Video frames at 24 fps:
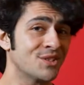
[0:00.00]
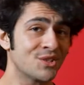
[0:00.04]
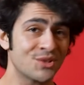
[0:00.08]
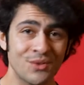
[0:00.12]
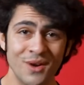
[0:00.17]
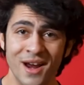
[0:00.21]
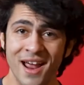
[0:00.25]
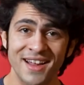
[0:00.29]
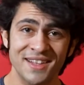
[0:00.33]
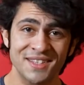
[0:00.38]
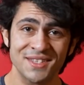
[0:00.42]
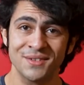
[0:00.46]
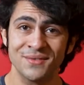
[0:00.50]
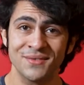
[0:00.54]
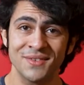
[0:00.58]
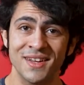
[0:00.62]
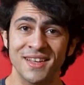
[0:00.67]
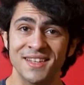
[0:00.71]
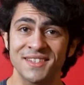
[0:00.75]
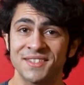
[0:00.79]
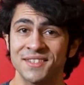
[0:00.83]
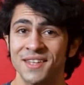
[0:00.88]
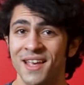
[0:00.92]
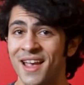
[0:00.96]

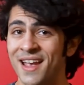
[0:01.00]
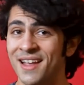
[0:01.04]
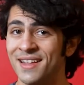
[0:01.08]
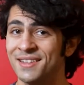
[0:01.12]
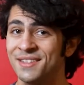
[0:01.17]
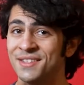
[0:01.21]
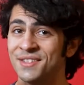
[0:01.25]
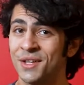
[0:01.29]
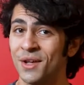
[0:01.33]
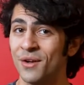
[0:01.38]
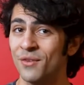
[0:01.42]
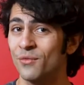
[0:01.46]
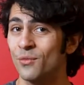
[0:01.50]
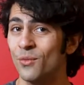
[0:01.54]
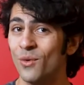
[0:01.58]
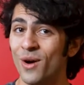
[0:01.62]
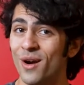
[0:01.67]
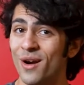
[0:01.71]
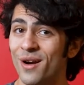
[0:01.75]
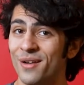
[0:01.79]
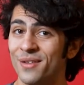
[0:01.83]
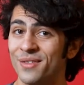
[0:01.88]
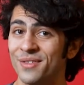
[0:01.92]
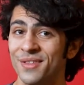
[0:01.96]
attractiveness and
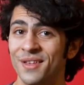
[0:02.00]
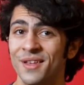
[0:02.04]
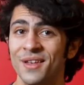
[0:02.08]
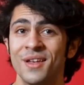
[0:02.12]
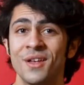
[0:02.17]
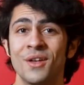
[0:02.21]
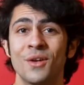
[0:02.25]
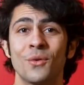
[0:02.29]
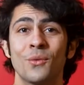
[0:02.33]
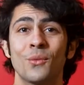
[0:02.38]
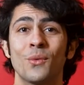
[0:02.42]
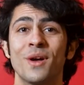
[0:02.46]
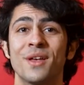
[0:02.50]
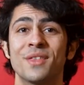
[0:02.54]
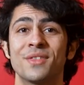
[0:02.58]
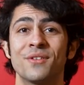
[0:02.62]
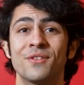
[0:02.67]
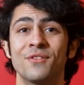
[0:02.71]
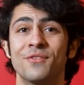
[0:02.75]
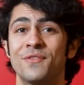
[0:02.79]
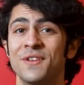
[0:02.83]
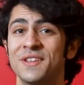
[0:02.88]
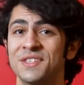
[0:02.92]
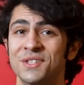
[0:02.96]
self-worth with
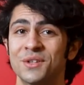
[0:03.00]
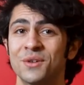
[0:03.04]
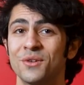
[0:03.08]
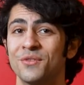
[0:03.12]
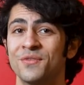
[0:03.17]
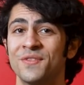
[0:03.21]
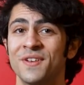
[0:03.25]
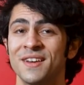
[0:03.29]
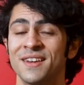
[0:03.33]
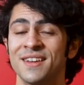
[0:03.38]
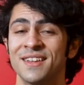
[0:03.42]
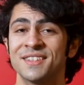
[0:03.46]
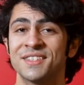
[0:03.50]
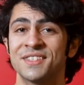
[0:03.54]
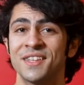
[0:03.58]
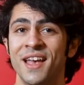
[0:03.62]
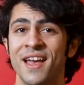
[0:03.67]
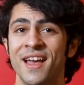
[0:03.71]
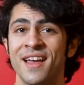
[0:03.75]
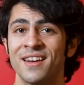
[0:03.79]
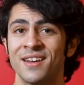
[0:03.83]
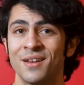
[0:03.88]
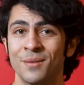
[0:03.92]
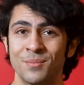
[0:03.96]
physical fitness
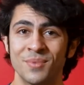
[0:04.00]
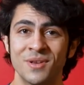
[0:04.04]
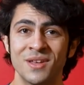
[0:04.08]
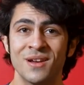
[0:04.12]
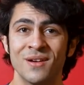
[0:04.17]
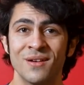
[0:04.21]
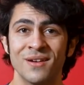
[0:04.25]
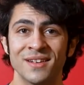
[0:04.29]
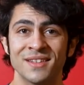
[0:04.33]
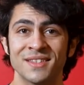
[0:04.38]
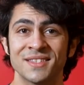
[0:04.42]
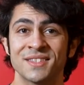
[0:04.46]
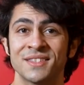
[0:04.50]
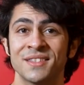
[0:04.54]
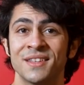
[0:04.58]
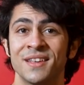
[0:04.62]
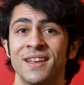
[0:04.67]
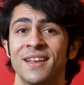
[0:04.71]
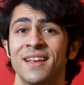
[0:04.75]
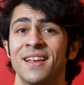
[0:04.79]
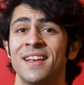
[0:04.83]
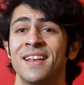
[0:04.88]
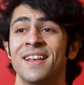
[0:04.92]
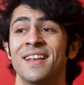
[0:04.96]
and appearance.
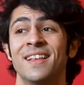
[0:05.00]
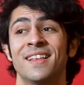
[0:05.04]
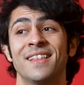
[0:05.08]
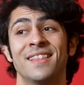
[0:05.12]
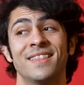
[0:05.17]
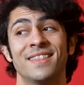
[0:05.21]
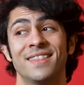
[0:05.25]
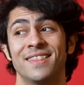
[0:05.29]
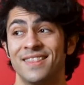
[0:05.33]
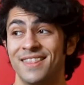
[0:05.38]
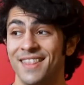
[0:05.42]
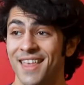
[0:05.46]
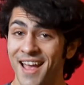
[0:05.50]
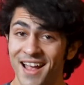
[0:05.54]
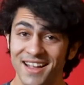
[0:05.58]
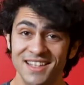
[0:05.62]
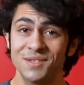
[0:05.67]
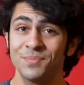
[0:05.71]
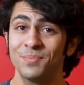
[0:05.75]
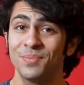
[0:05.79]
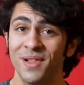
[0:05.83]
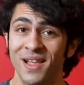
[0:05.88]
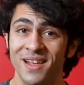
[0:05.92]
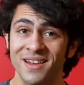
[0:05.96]

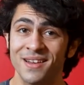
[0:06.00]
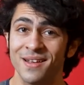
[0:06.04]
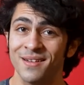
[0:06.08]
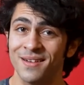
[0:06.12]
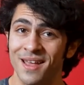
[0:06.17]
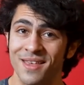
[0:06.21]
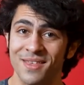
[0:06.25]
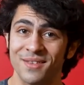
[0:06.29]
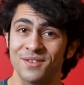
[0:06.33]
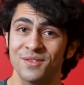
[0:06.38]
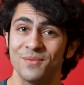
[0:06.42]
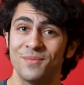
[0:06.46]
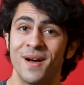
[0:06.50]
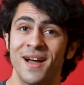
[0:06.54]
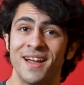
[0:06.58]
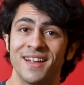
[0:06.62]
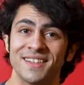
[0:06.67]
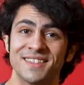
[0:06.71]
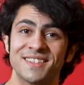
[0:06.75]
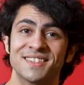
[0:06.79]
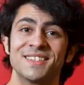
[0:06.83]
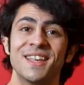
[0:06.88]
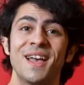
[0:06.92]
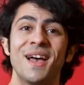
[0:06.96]
That's plenty unethical by
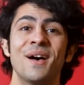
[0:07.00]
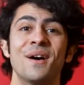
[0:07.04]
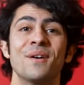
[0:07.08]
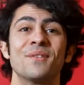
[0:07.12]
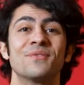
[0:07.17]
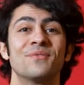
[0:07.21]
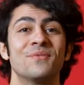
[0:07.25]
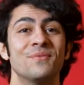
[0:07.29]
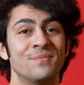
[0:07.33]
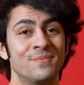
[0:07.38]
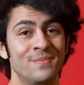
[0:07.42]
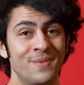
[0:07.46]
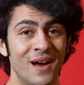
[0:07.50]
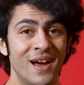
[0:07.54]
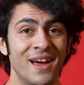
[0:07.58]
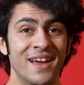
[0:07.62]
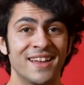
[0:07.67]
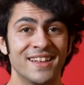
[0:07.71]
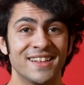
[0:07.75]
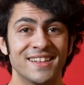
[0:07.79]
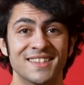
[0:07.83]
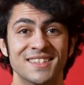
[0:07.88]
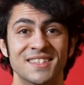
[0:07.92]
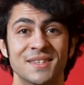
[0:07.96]
itself,
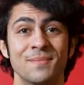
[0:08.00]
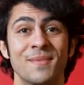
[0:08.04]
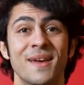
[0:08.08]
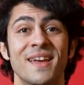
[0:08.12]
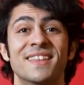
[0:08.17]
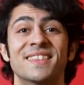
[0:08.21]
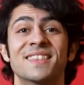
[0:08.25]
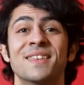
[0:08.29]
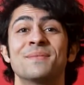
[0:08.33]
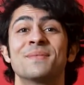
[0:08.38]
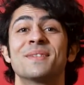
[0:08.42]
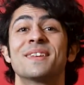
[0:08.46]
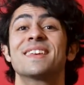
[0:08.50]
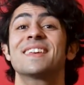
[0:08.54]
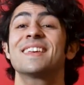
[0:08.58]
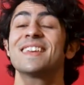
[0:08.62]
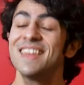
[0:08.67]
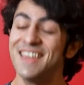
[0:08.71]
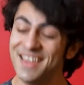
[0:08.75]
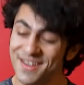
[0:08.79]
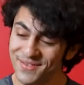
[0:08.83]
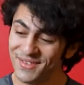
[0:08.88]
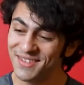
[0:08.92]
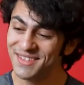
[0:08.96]
but to make them
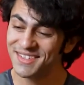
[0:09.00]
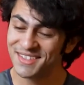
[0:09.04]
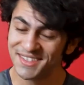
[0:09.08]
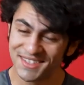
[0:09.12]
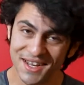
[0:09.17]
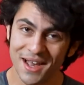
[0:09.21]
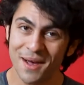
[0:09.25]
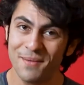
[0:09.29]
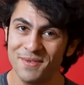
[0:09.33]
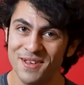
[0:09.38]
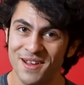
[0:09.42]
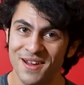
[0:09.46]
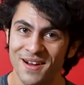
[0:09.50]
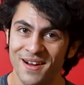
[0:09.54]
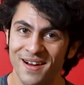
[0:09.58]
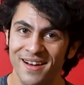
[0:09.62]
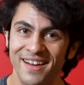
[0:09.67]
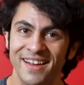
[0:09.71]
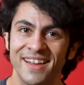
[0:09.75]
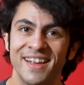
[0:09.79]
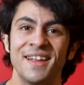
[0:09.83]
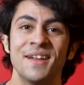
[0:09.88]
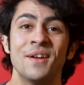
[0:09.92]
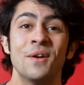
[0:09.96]
even
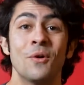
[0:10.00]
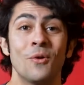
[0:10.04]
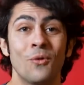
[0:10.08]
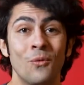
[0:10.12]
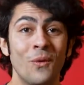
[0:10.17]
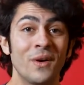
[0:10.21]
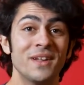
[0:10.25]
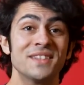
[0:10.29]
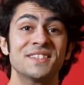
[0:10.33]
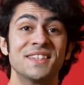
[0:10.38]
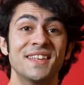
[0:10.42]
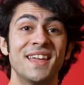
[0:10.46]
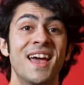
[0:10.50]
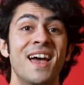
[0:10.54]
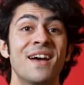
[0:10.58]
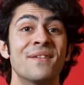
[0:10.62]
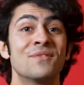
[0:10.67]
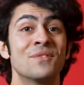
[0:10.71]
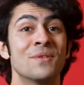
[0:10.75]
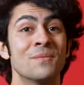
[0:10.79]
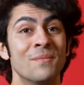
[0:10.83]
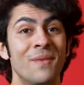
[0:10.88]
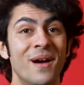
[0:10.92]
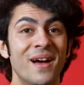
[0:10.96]
scummier, once they
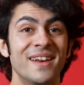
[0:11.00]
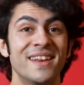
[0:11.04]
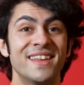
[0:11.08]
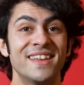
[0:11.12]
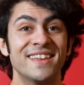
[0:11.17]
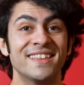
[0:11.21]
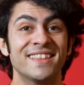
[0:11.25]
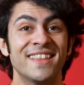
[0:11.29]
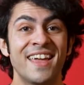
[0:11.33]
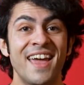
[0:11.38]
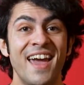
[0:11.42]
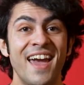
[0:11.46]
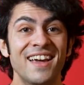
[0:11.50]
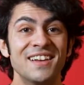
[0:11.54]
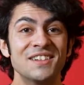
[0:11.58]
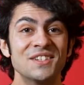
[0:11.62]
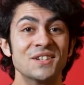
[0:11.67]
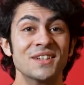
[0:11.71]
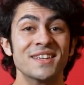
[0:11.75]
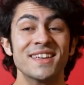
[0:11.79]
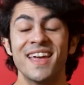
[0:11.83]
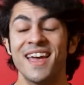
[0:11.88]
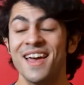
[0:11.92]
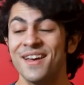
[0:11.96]
have your money, they
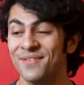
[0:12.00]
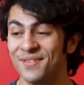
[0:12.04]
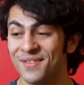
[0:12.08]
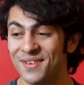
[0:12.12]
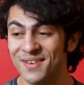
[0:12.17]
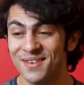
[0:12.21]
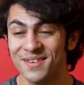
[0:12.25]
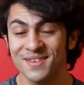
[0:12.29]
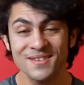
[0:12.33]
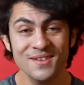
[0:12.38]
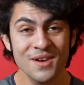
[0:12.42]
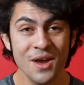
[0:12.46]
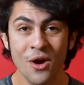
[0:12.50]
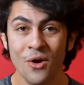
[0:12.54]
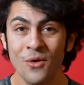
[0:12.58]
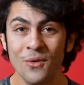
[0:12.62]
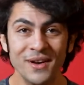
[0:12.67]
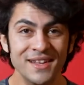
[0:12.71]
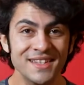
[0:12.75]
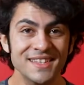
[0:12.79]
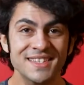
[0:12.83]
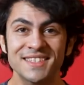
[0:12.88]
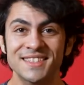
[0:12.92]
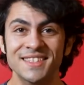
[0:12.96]
actually have
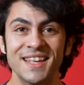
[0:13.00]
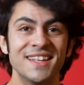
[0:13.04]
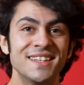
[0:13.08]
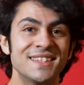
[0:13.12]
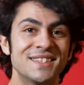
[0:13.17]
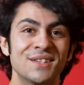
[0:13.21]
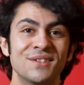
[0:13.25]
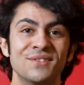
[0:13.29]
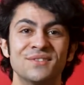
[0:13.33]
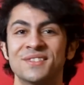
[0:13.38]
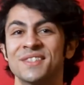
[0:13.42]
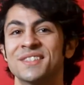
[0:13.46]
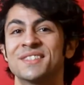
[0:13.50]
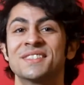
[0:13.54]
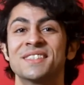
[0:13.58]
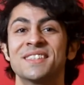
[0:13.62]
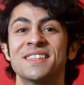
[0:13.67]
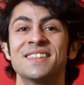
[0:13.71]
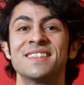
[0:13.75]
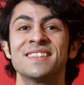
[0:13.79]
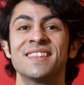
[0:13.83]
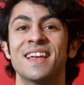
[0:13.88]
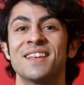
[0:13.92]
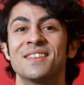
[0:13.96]
no incentive to
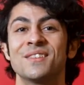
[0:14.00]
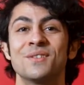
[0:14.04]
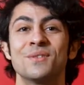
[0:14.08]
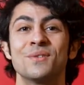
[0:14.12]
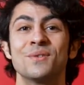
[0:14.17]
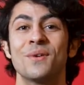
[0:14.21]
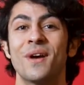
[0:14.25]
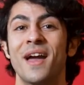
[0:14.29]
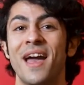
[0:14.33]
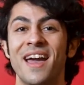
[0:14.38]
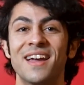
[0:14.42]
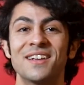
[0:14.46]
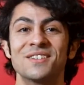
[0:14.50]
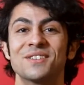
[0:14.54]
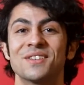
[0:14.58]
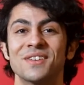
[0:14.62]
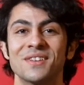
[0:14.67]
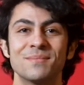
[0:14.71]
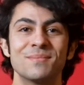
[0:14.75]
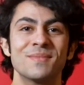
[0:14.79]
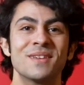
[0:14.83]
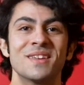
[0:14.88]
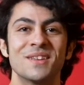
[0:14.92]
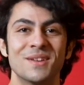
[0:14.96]
see that you
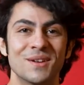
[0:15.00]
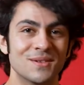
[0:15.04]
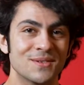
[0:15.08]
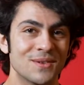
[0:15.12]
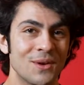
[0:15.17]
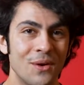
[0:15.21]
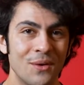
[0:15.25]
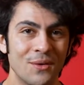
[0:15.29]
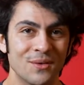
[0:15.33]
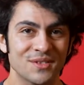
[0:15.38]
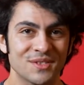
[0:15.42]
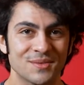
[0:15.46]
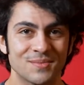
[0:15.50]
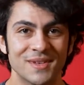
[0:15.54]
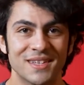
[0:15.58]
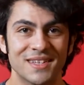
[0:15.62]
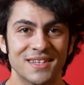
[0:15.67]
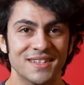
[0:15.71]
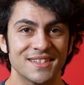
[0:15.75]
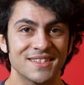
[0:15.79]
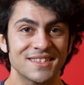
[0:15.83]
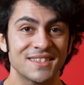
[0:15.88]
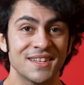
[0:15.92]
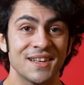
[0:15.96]
actually meet your goals
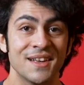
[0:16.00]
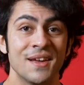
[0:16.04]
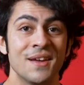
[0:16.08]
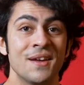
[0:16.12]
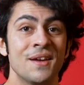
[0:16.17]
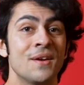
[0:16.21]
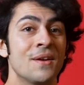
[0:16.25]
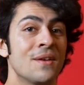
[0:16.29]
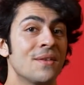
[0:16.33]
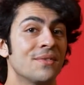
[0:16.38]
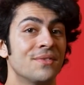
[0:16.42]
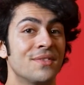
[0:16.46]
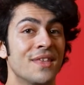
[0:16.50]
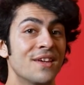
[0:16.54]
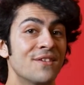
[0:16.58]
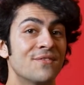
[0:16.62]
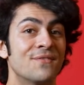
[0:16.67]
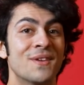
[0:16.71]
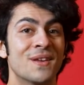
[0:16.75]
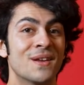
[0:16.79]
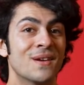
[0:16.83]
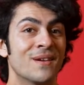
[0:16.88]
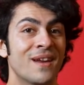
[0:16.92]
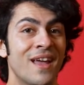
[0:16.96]
because they
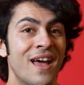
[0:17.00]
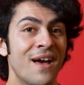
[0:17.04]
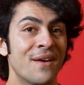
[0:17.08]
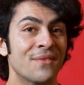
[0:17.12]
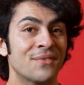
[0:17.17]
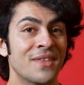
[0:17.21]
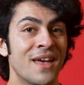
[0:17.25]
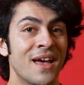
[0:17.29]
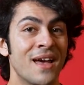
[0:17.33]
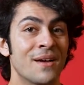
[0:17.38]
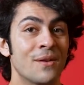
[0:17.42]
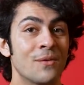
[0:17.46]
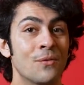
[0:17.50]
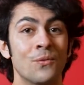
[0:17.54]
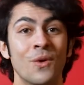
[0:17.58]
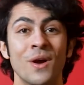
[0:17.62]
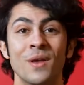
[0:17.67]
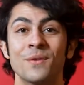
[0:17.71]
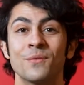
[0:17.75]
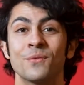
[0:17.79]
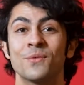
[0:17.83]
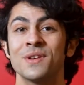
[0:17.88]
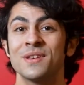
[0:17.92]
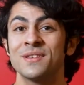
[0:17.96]
figured out that
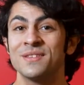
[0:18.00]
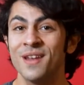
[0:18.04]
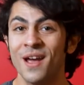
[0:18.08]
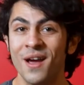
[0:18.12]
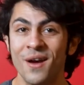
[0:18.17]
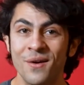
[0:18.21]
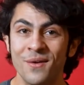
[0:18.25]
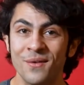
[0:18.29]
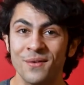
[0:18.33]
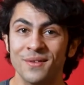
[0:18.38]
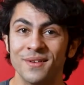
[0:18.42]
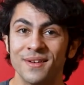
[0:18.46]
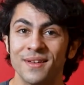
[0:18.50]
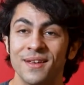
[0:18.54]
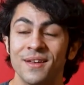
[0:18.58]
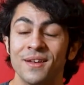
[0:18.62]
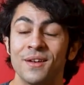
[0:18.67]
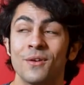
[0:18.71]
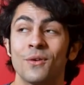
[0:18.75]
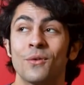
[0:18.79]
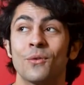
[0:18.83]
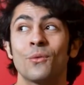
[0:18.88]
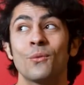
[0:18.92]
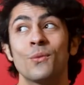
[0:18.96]
when we don't,
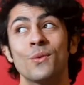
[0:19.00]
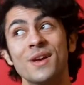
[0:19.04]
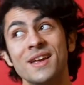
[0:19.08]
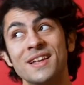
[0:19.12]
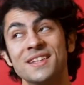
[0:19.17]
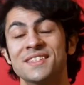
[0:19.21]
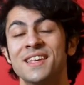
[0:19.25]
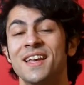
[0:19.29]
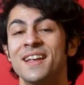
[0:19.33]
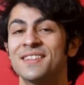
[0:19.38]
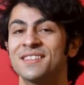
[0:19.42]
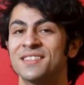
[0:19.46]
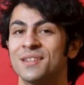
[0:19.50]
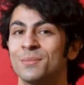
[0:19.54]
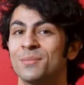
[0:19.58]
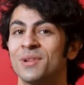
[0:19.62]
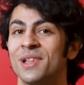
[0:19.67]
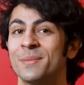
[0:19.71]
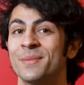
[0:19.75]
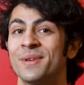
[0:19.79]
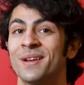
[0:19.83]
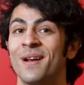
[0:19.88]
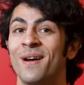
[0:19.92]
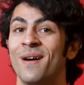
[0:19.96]
we tend to
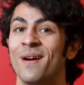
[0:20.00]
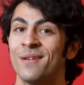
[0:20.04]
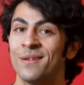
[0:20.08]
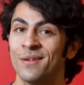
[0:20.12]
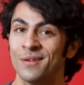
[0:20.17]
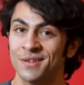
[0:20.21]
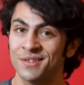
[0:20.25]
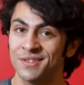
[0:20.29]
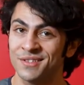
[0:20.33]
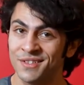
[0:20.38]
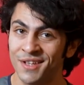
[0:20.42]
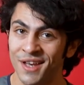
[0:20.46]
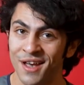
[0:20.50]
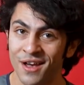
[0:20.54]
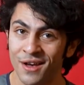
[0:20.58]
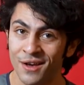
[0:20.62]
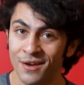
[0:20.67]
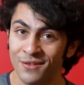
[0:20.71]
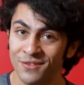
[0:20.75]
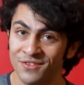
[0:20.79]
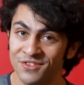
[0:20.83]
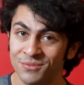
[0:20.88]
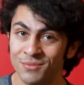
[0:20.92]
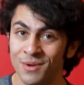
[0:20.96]
blame it on
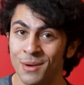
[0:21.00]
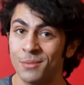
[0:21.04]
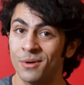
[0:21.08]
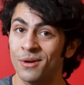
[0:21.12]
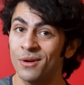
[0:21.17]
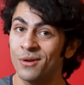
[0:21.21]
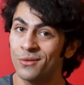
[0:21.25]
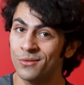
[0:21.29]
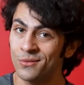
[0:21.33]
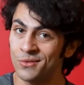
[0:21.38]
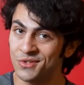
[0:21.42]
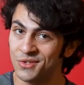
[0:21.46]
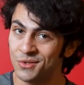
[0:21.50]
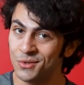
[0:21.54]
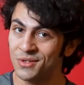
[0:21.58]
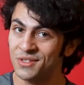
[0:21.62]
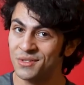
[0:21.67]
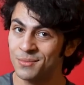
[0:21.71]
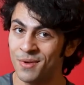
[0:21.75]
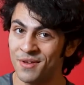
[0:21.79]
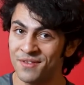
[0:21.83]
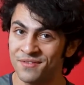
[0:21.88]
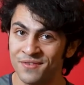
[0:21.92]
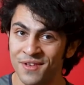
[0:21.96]
ourselves. Remember,
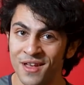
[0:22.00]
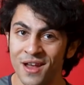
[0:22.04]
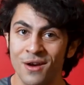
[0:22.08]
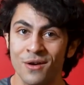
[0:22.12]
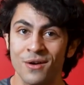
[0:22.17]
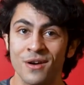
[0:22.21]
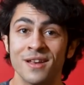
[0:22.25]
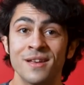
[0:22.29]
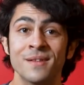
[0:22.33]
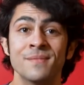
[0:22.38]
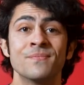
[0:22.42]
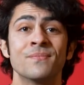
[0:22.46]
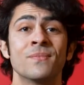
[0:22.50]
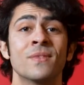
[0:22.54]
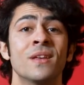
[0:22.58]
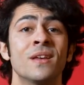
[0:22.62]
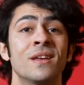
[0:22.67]
results may vary,